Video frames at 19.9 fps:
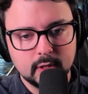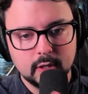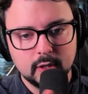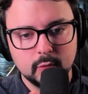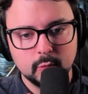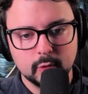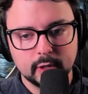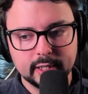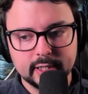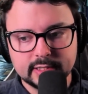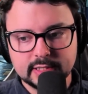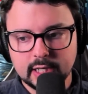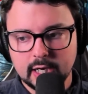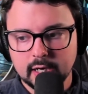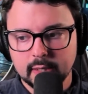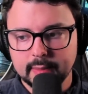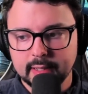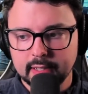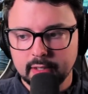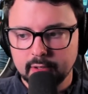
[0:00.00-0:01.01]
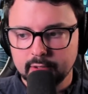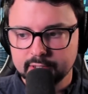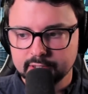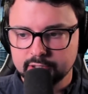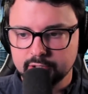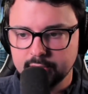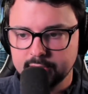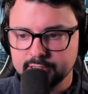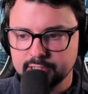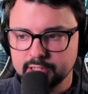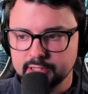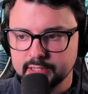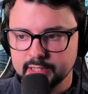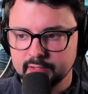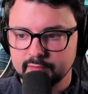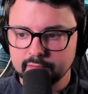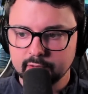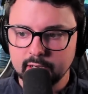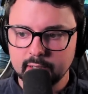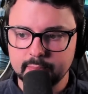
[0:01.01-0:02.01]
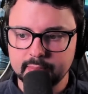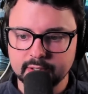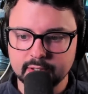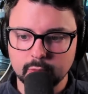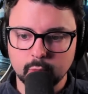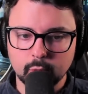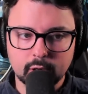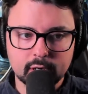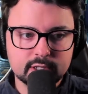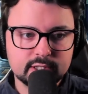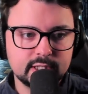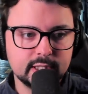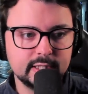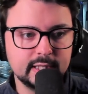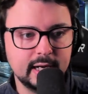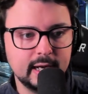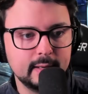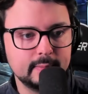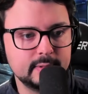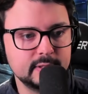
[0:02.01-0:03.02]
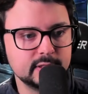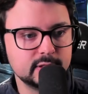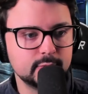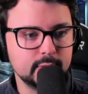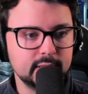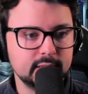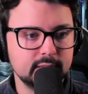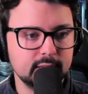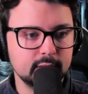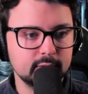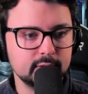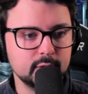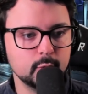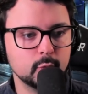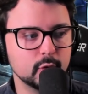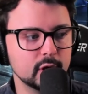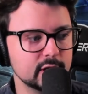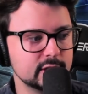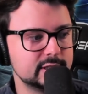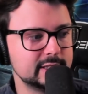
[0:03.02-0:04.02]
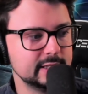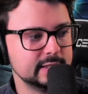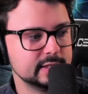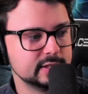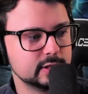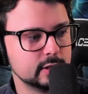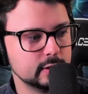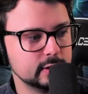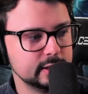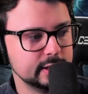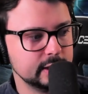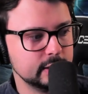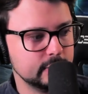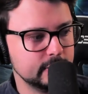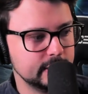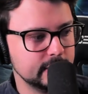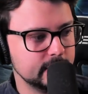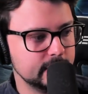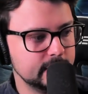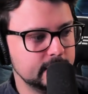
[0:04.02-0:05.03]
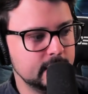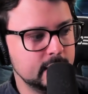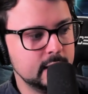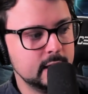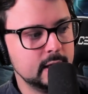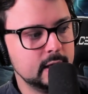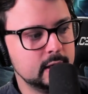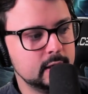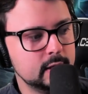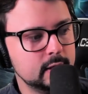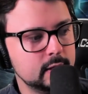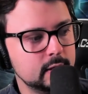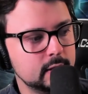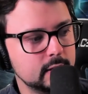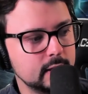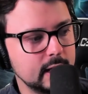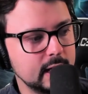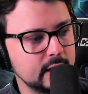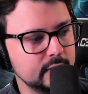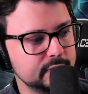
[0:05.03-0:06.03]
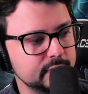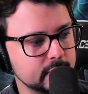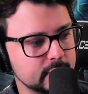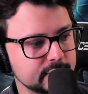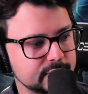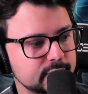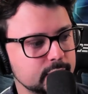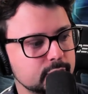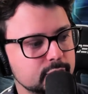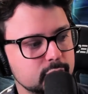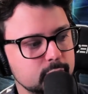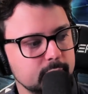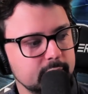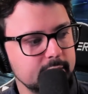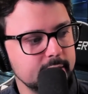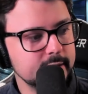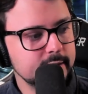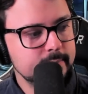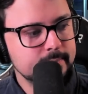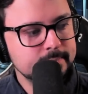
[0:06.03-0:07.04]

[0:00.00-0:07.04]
We're gonna talk about all this crazy stuff, right? But the worst thing that happened this week, do you know the worst thing that's currently going on out there on social media?